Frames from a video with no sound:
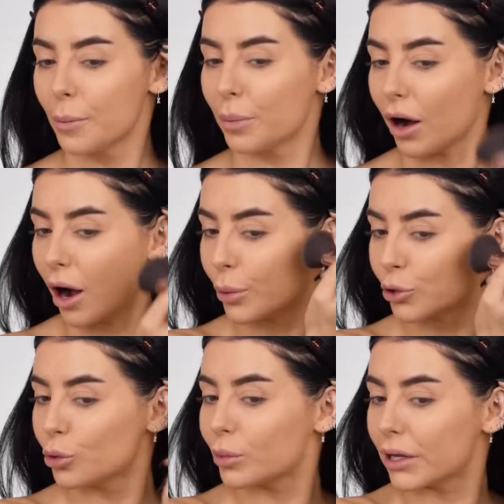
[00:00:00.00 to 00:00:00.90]
But I would
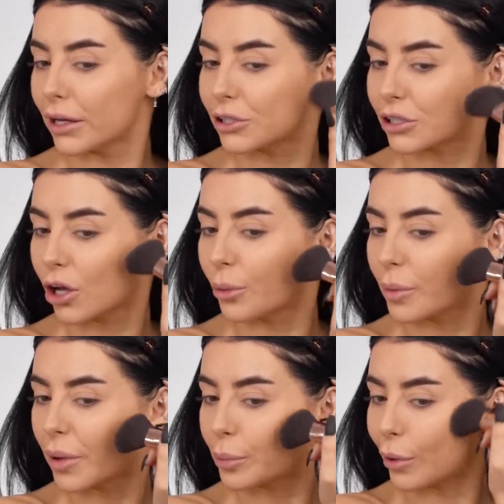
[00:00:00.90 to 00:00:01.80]
normally just go in with a
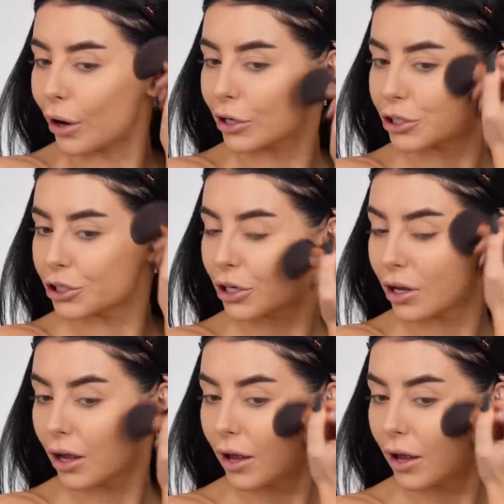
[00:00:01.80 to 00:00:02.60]
big brush